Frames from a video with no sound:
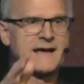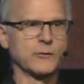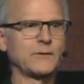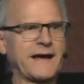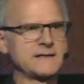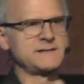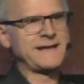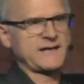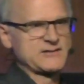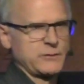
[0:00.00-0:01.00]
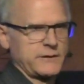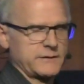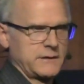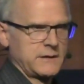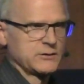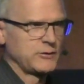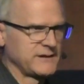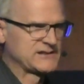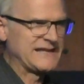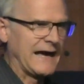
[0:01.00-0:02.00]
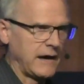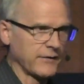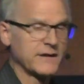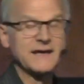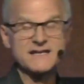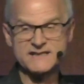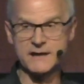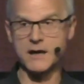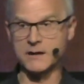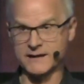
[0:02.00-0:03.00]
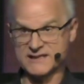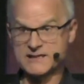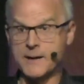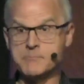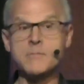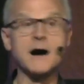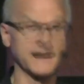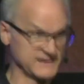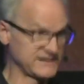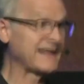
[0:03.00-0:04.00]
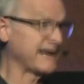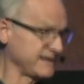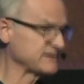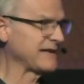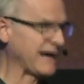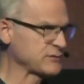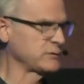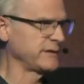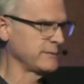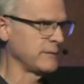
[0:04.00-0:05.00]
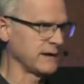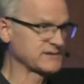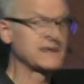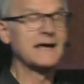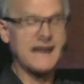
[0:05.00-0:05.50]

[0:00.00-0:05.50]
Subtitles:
Right next to it, to the south, is the Al-Aqsa Mosque. That is actually the mosque.